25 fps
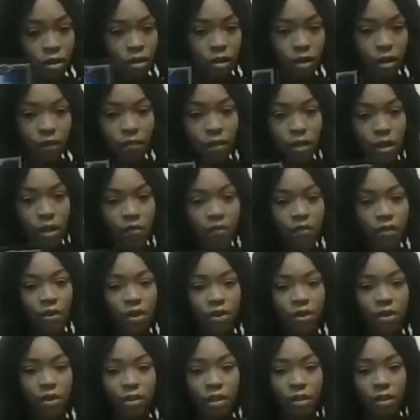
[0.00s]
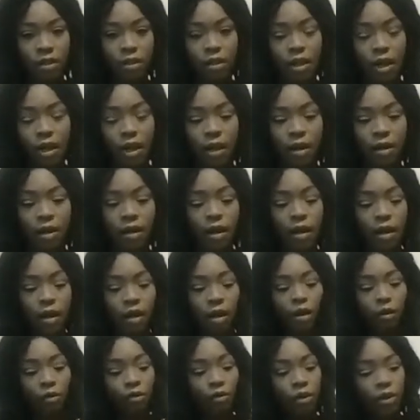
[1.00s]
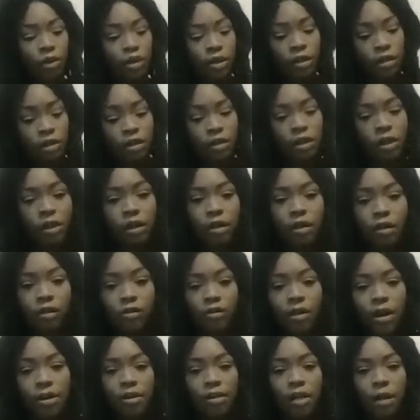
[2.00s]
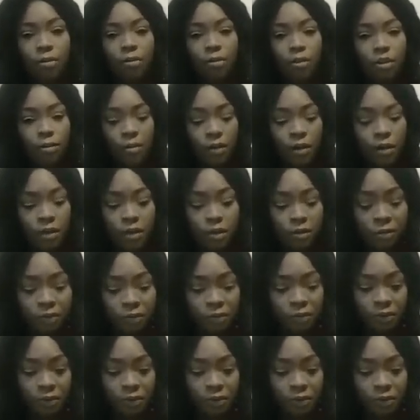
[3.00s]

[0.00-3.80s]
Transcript: stuff that I'm feeling on the side with this Grasshopper Spirit.